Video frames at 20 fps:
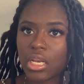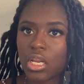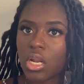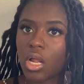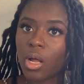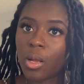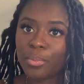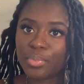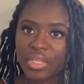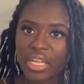an
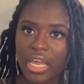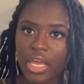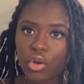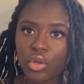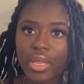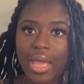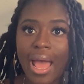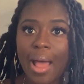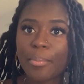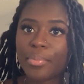update on
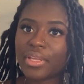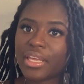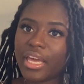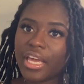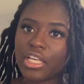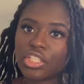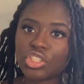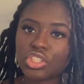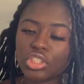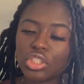your
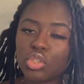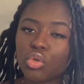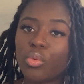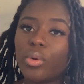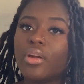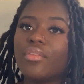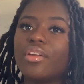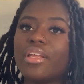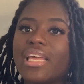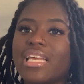application or
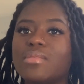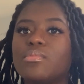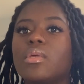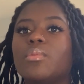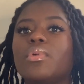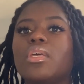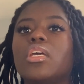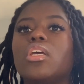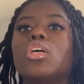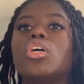whatever the case may
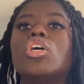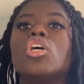be.